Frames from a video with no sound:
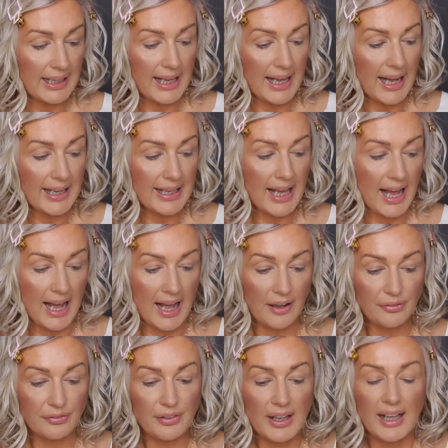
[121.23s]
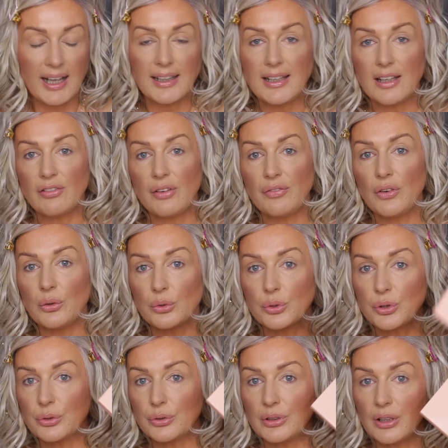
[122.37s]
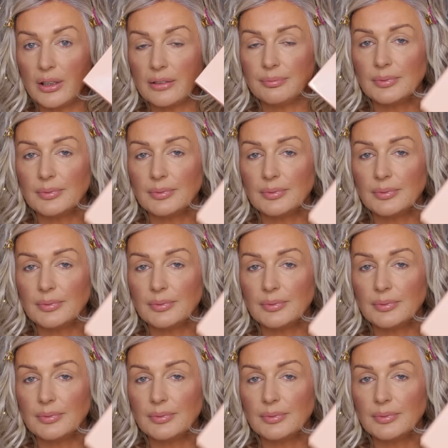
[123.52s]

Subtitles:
that I have the Revolution